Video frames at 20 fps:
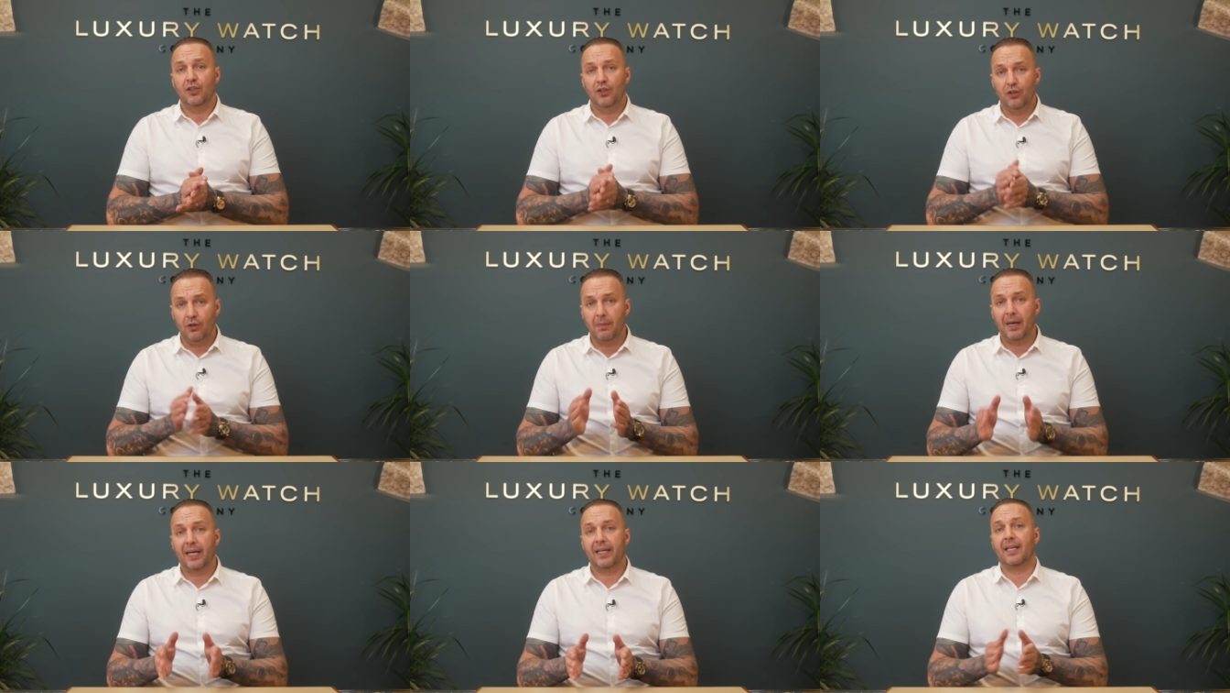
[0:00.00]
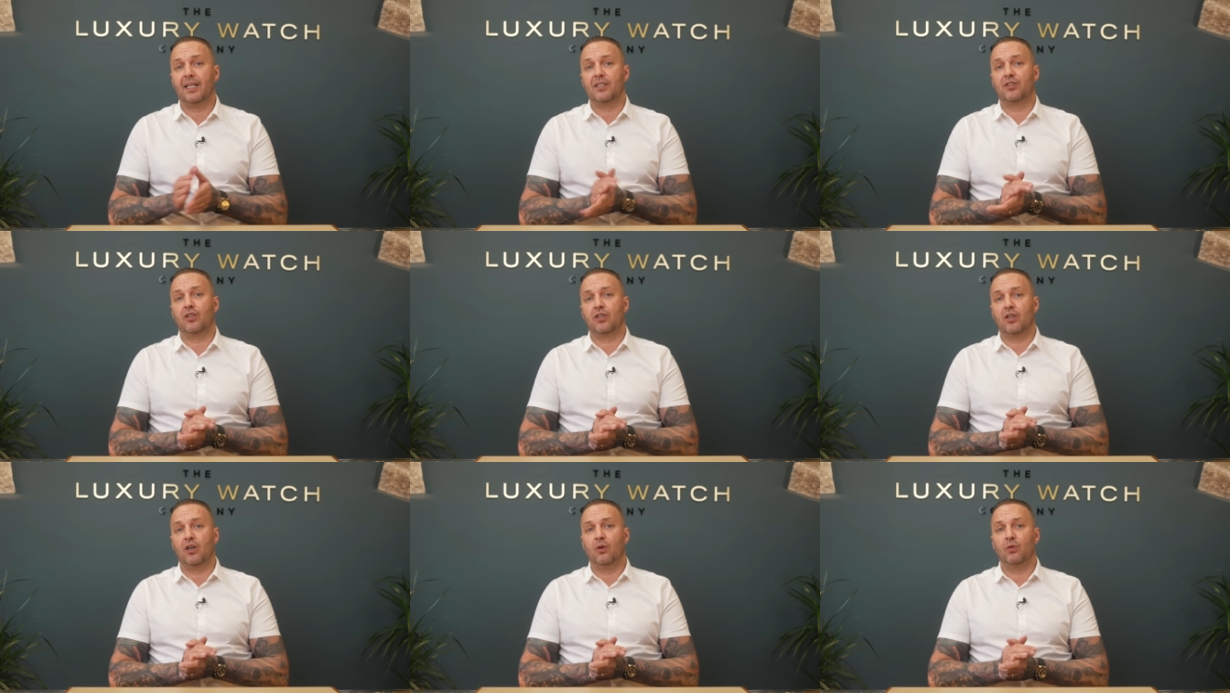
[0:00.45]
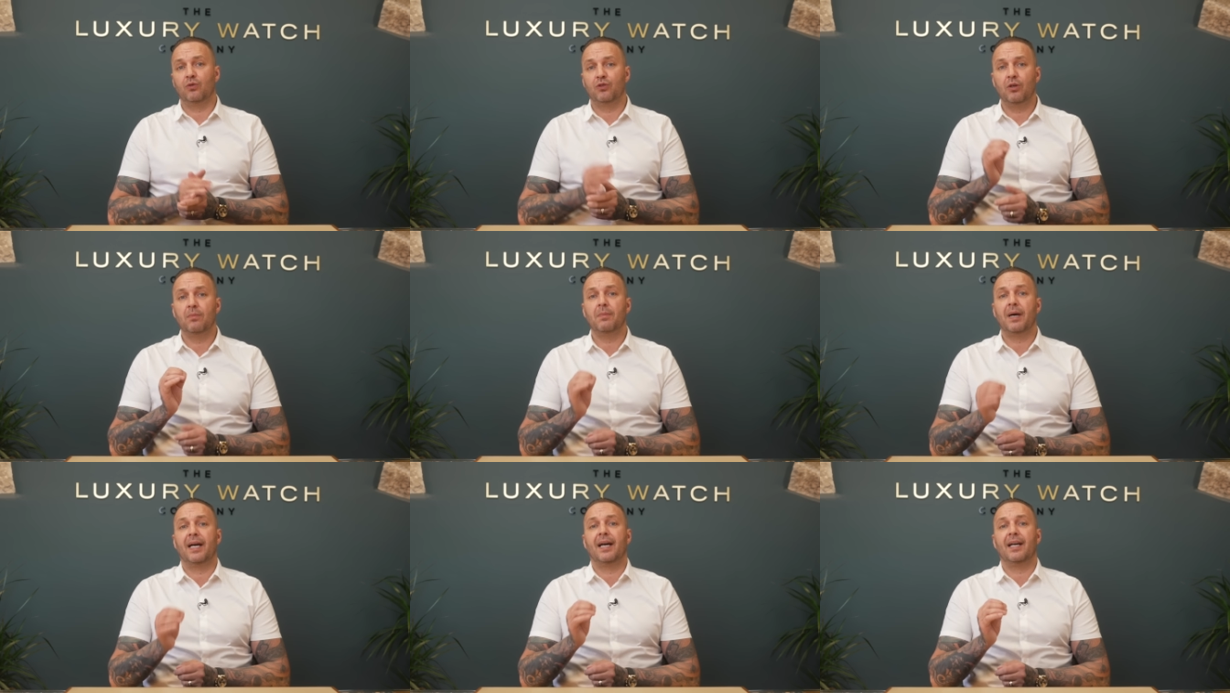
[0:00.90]
you might catch a cold,
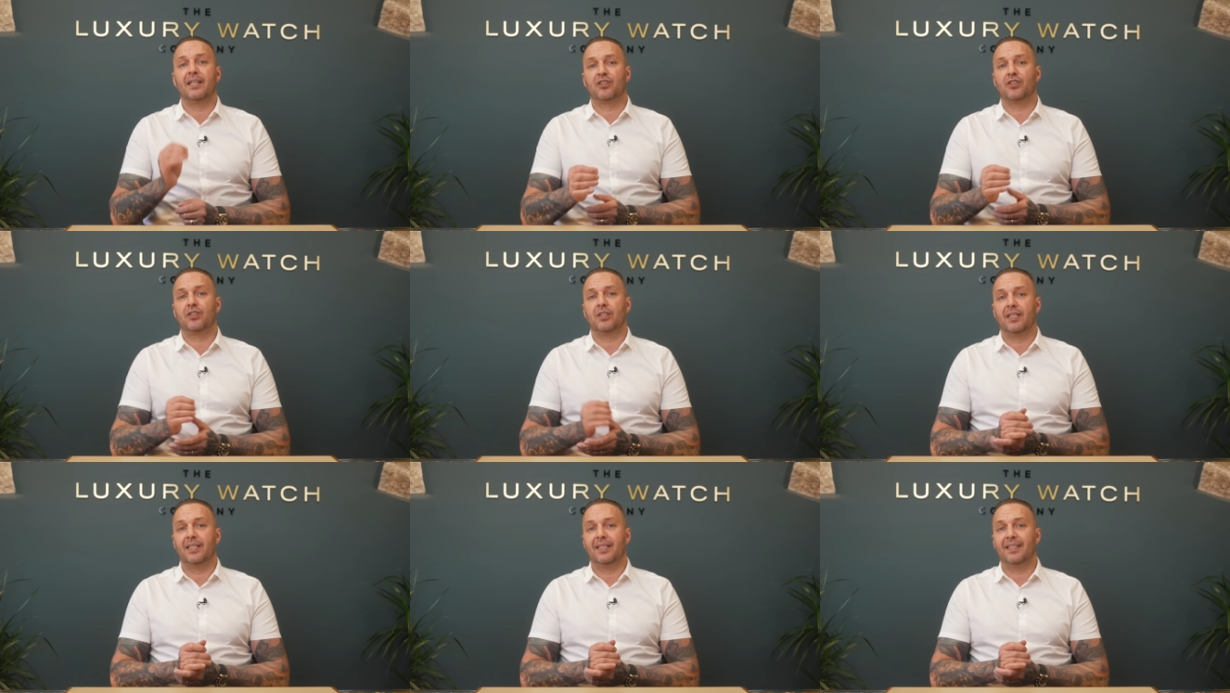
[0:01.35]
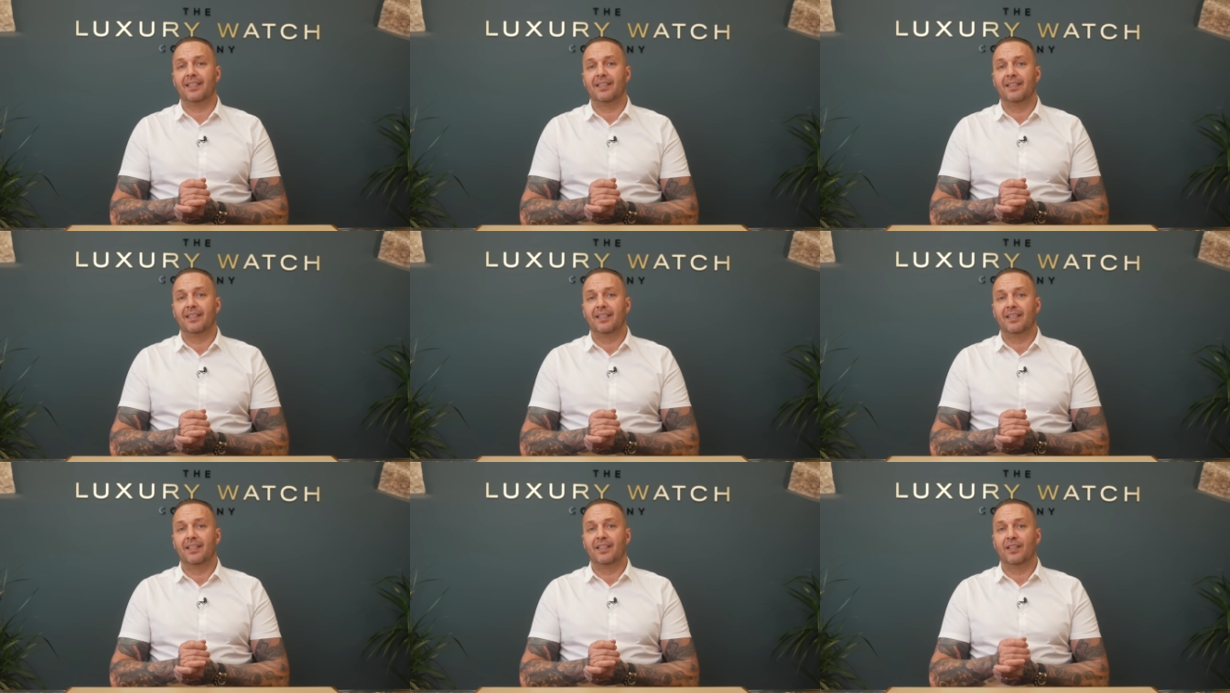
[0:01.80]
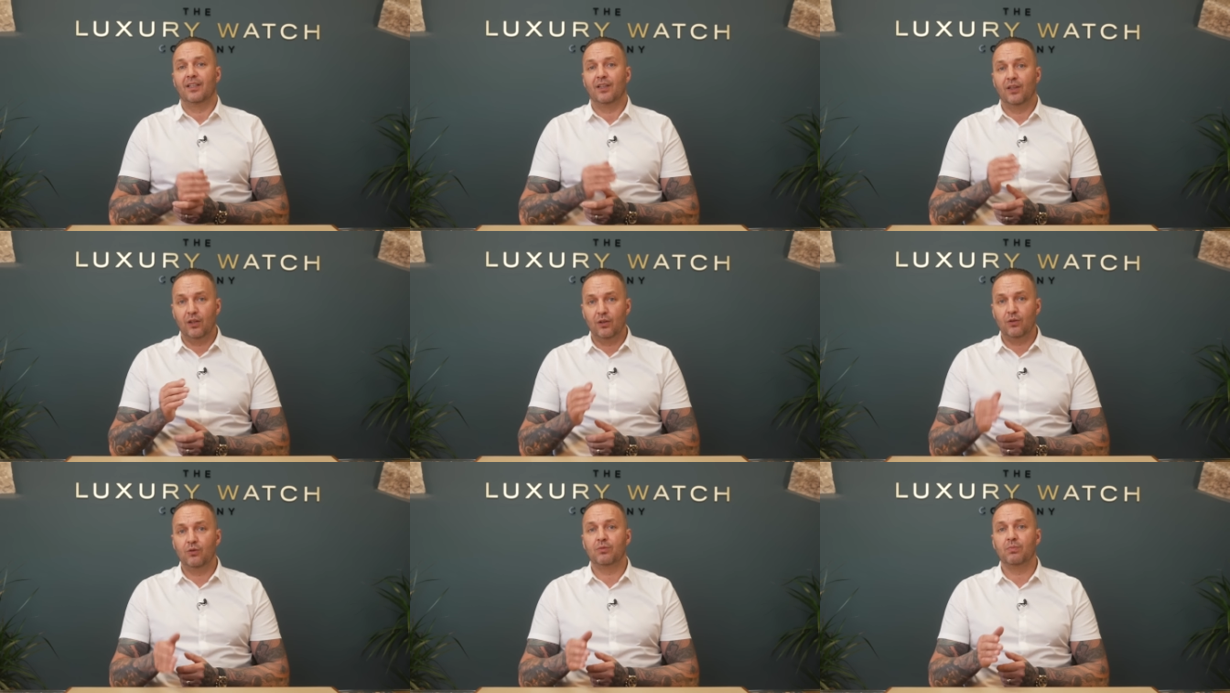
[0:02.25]
you might actually
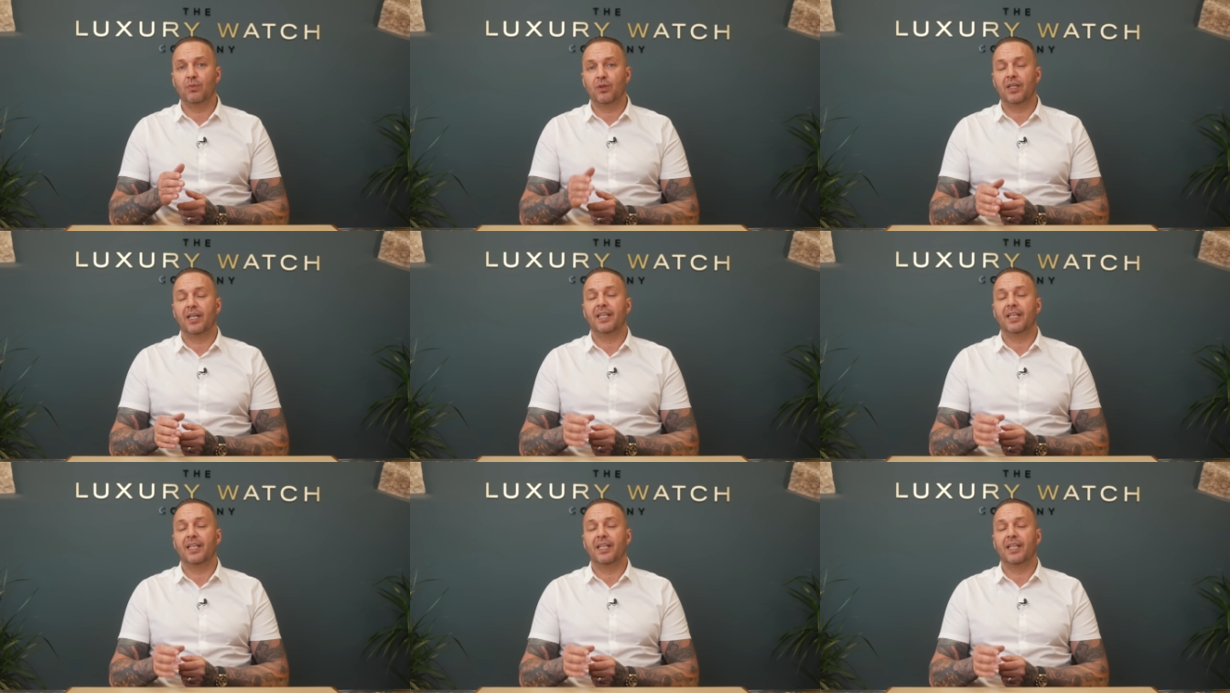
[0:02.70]
lose money.